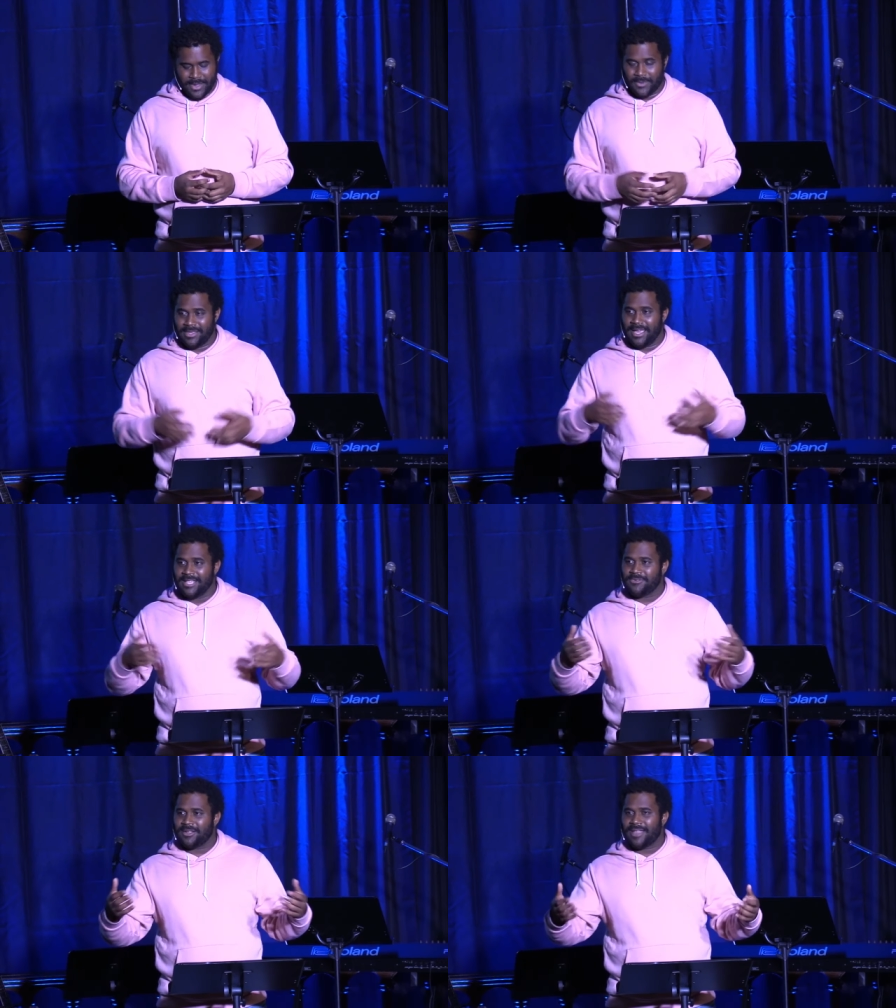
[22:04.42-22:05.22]
When the
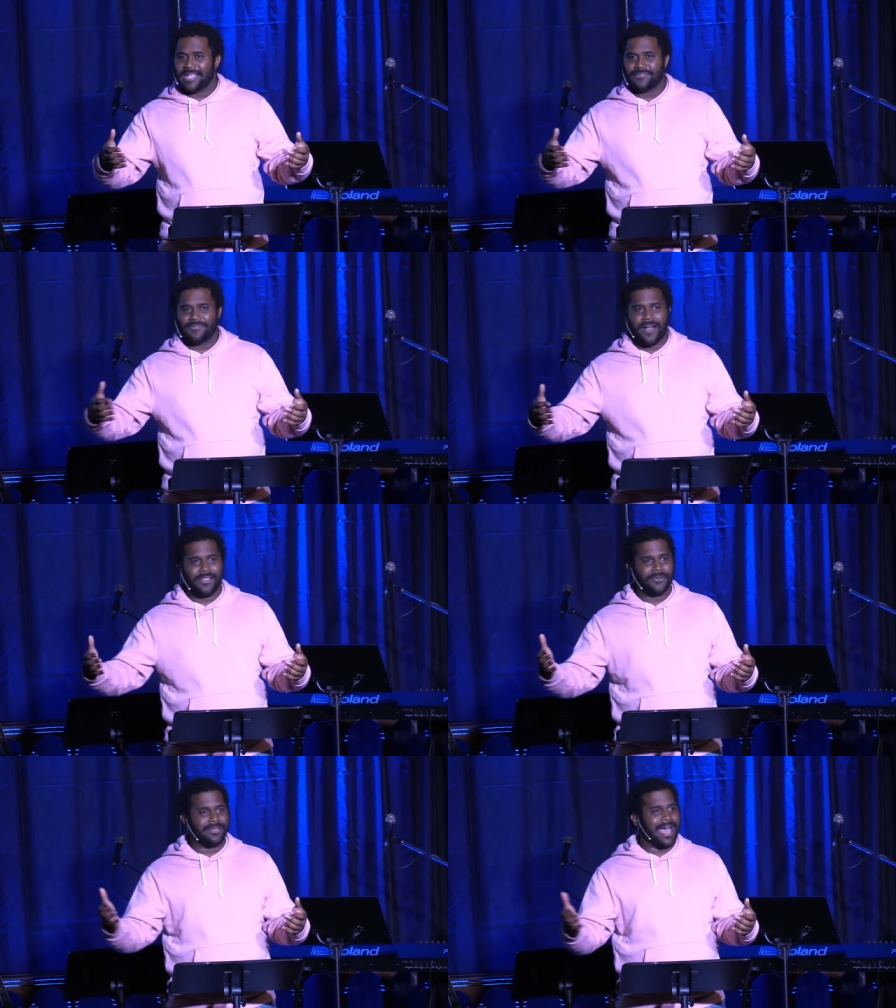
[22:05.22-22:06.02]
Israelites
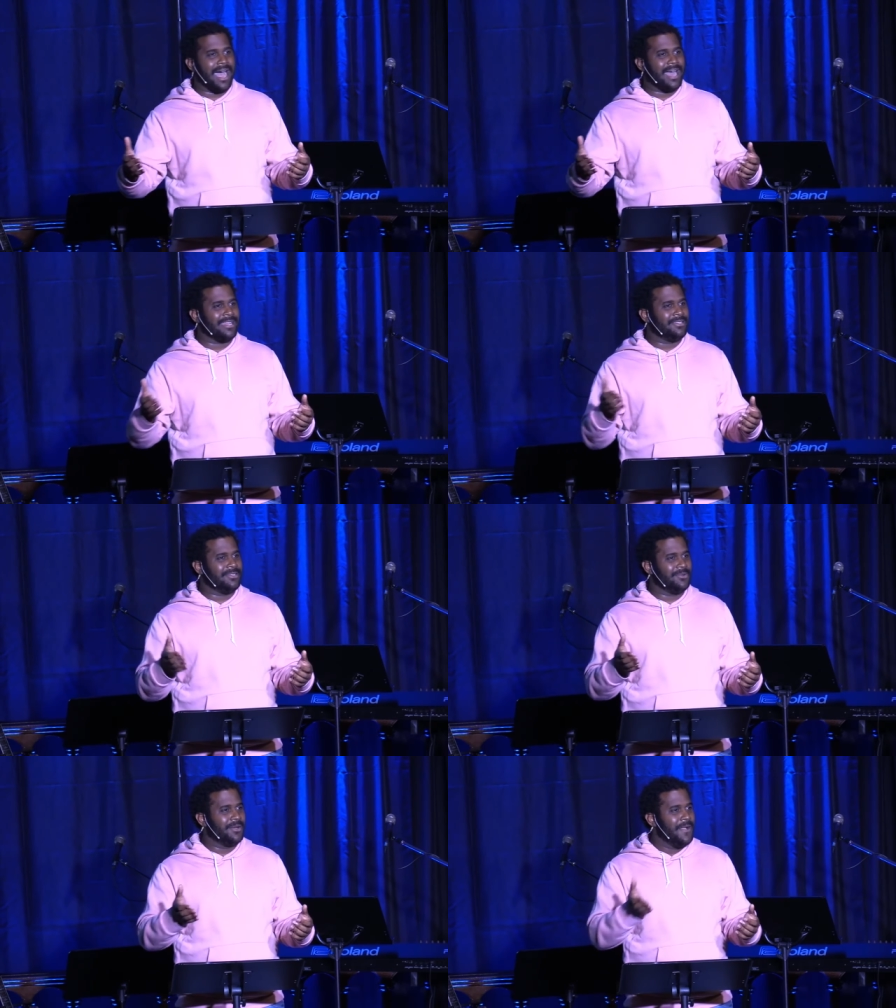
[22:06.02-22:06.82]
followed God
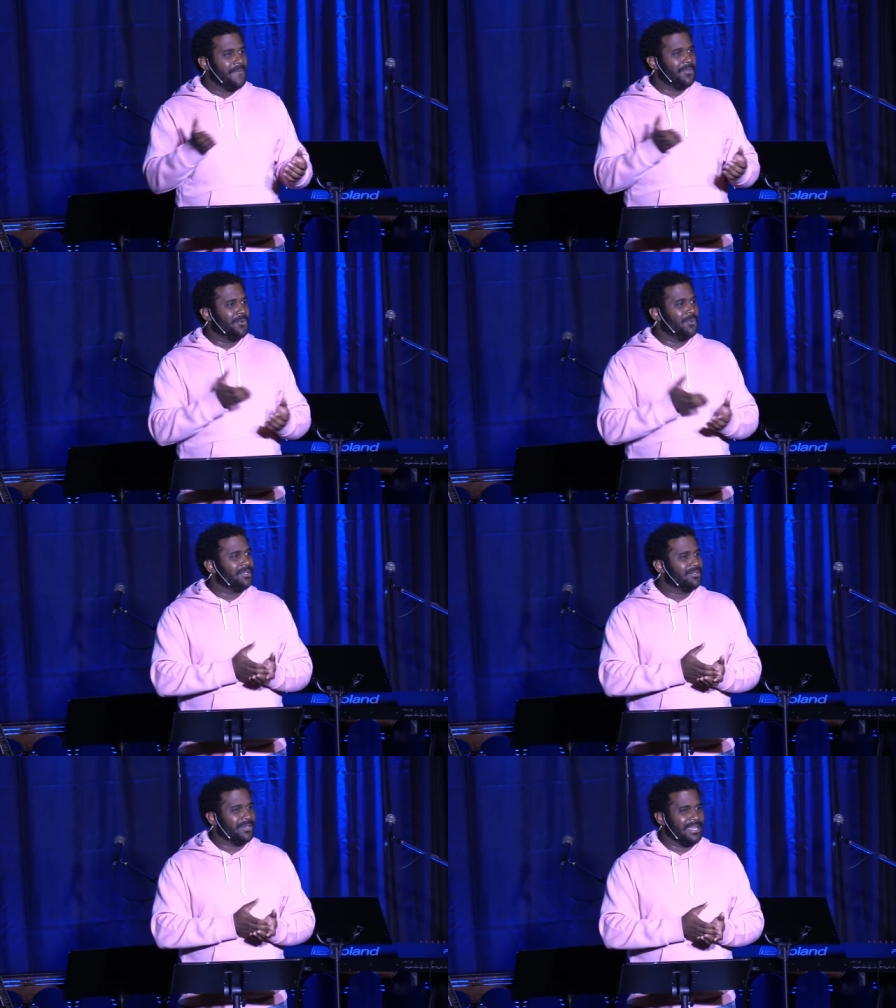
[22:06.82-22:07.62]
into the
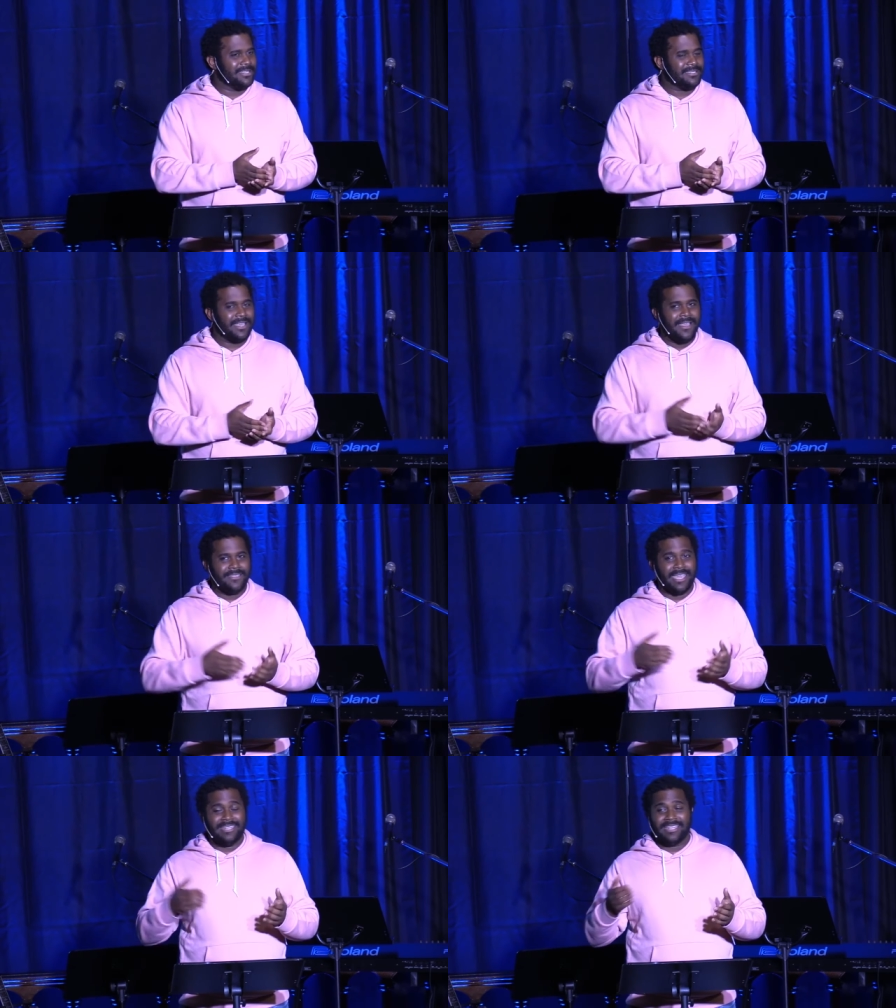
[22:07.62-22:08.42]
wilderness,
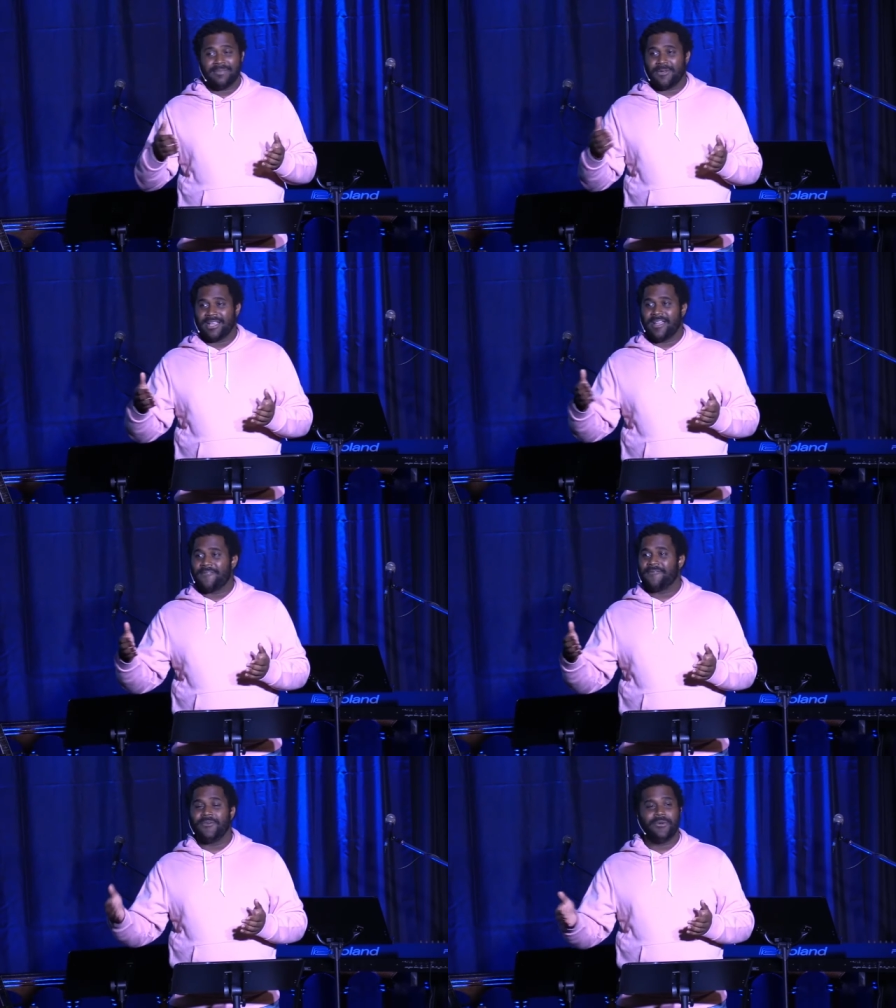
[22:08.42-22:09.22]
they didn't bring
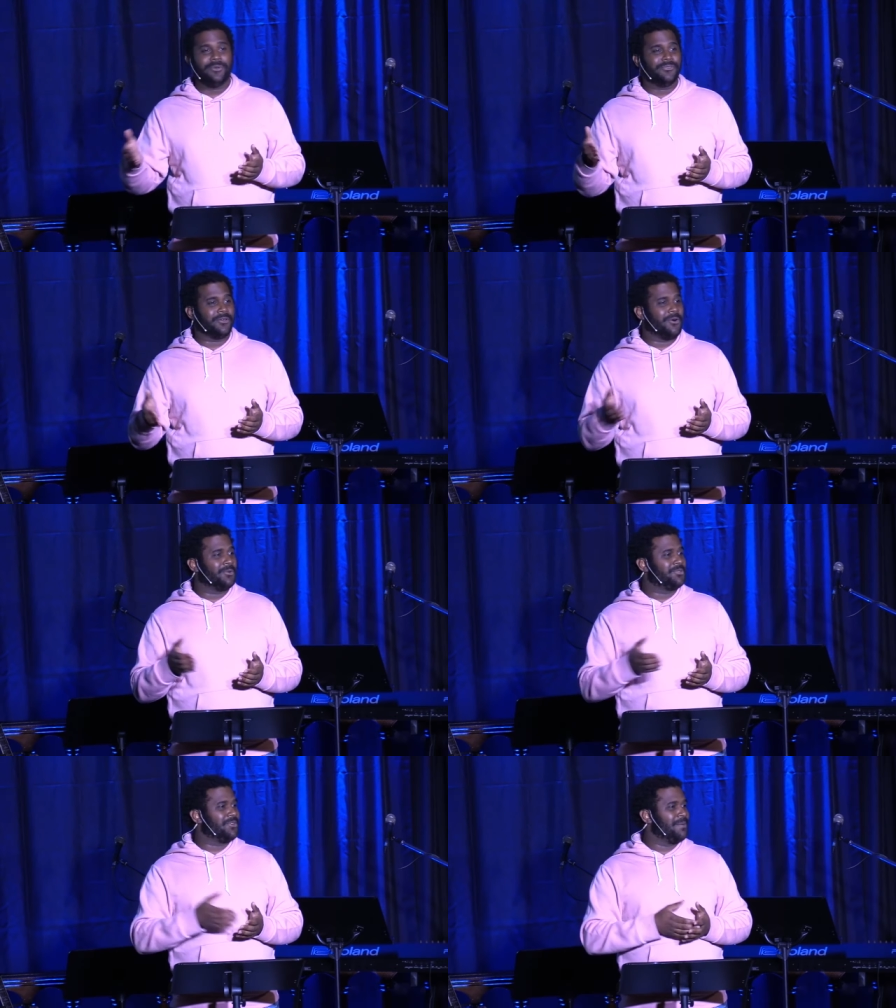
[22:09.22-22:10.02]
enough food for the
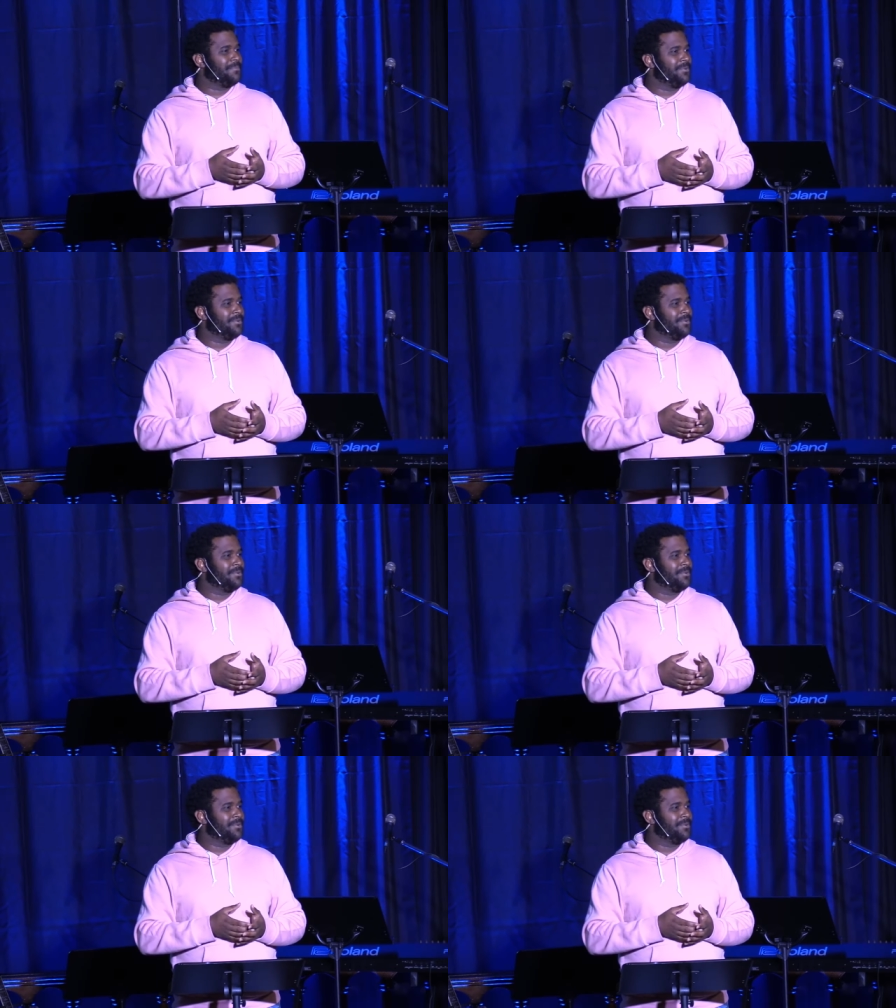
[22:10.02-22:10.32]
whole trip.